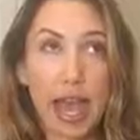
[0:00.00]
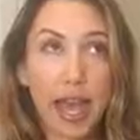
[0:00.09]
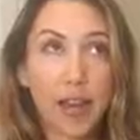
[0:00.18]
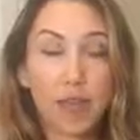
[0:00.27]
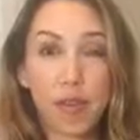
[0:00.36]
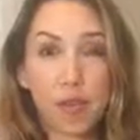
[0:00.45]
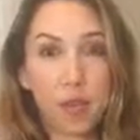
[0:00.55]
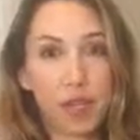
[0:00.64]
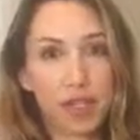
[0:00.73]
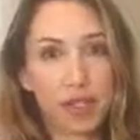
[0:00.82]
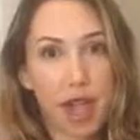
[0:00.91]
8 of them to
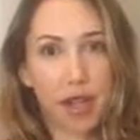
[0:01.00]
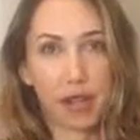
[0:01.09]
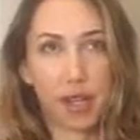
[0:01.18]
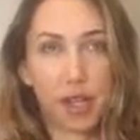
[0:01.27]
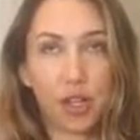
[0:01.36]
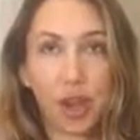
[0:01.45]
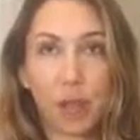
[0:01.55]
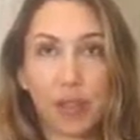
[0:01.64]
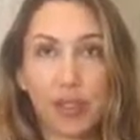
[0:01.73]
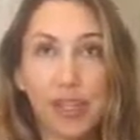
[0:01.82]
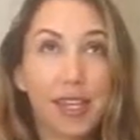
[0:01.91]
be exact. I could
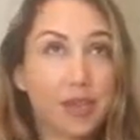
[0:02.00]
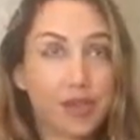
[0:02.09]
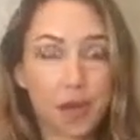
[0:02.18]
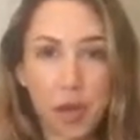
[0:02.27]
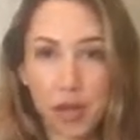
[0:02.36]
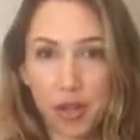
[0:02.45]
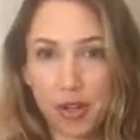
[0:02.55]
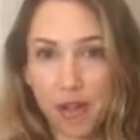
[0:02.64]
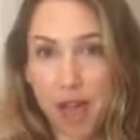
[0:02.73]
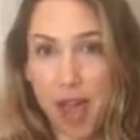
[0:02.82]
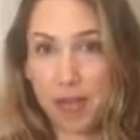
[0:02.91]
not believe a mother
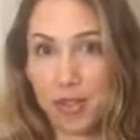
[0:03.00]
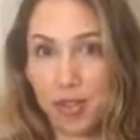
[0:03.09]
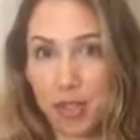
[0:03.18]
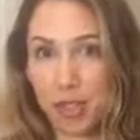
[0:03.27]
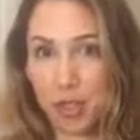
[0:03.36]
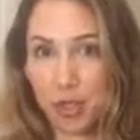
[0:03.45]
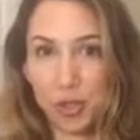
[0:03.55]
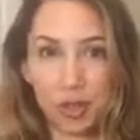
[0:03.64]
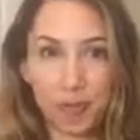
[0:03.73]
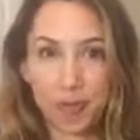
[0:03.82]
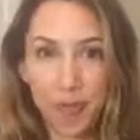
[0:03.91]
could have so many
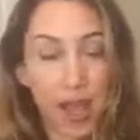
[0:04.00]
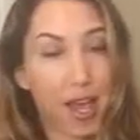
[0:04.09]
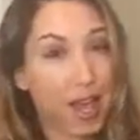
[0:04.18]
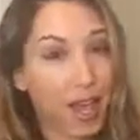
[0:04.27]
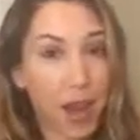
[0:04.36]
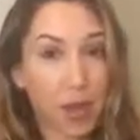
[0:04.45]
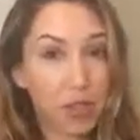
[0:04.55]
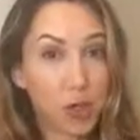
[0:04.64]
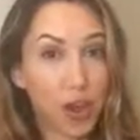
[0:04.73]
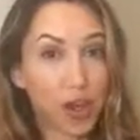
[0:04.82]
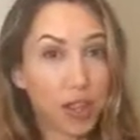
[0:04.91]
children, and I was
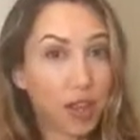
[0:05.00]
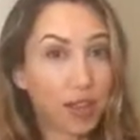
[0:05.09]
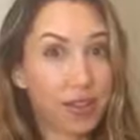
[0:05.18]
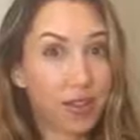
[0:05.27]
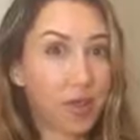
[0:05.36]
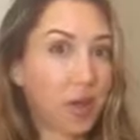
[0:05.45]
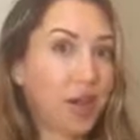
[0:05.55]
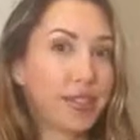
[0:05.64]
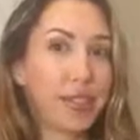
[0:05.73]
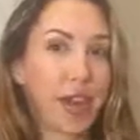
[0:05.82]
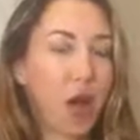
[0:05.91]
quite jealous of her. I
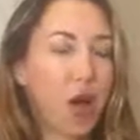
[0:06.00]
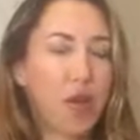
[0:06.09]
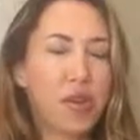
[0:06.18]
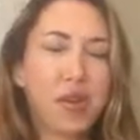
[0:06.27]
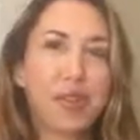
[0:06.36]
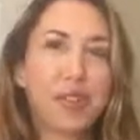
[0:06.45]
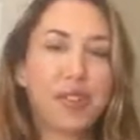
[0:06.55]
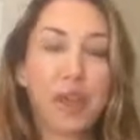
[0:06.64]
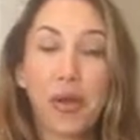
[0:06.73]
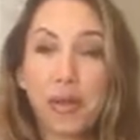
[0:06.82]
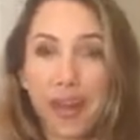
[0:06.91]
said, oh, you were
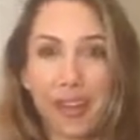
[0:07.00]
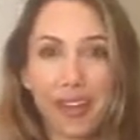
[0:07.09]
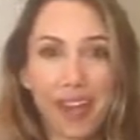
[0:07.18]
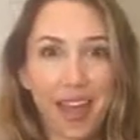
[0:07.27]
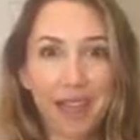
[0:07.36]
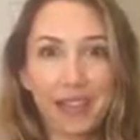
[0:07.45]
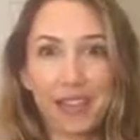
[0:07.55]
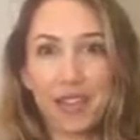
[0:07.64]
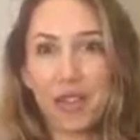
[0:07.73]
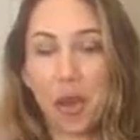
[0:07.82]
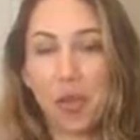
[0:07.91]
so lucky to have
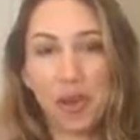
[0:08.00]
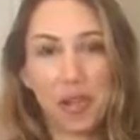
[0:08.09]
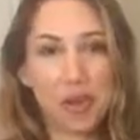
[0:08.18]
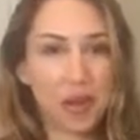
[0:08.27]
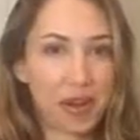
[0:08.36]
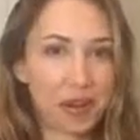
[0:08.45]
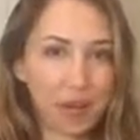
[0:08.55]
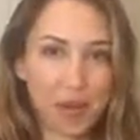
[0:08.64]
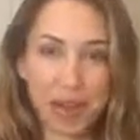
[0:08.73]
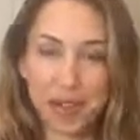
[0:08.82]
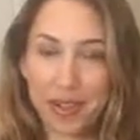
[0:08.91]
so many wonderful
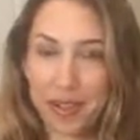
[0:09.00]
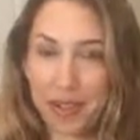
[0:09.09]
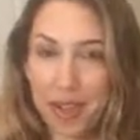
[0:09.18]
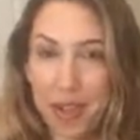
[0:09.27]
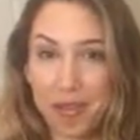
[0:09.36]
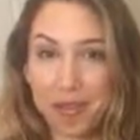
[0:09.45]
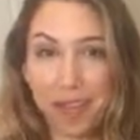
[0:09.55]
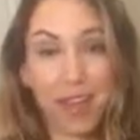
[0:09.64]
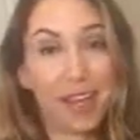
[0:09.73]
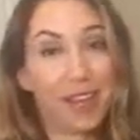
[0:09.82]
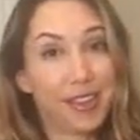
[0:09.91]
bundles of love.
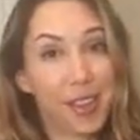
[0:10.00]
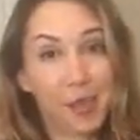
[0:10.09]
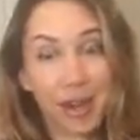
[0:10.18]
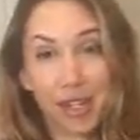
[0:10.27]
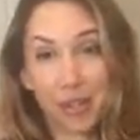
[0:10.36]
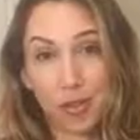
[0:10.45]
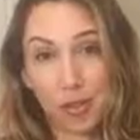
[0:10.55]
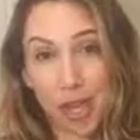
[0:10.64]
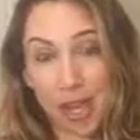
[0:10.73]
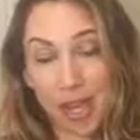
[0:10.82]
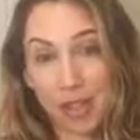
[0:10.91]
They ranged from
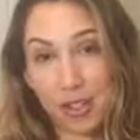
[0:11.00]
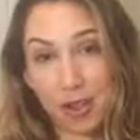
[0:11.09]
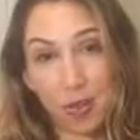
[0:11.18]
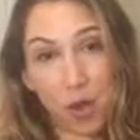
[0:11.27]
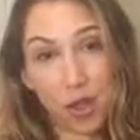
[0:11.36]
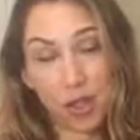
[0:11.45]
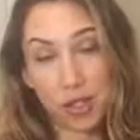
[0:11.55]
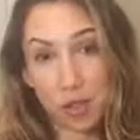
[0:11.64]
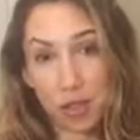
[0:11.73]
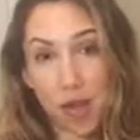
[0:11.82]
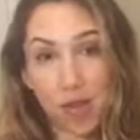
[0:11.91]
the age of 1
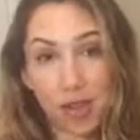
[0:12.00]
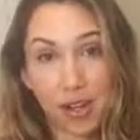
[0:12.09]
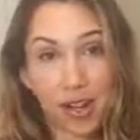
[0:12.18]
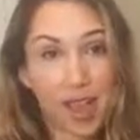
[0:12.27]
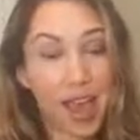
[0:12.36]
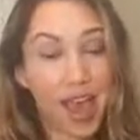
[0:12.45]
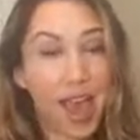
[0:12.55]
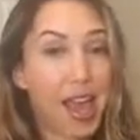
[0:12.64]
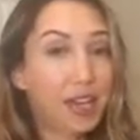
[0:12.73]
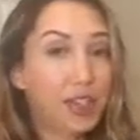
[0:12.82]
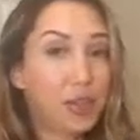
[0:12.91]
to 11,
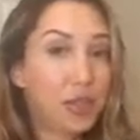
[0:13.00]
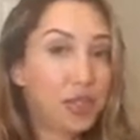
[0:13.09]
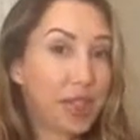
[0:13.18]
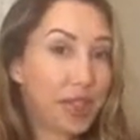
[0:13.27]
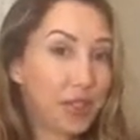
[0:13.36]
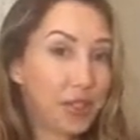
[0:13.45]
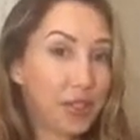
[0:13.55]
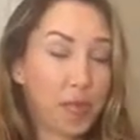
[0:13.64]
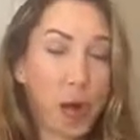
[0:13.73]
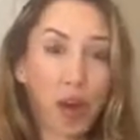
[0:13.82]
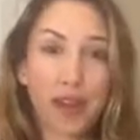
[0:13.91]
and as soon as I entered
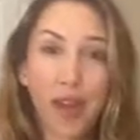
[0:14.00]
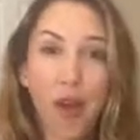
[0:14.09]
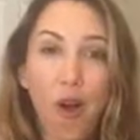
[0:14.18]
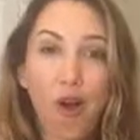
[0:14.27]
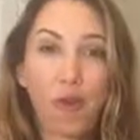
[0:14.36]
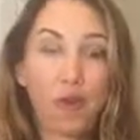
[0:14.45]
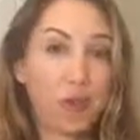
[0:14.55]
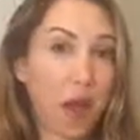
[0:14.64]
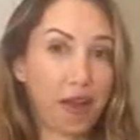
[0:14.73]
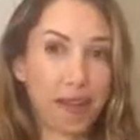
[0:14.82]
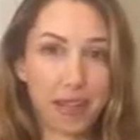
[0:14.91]
the park, they all
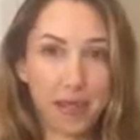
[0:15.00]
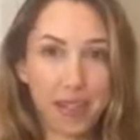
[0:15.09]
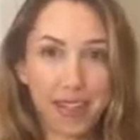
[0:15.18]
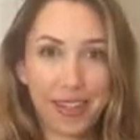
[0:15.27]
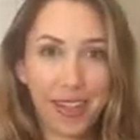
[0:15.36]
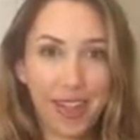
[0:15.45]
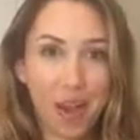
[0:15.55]
flocked to me,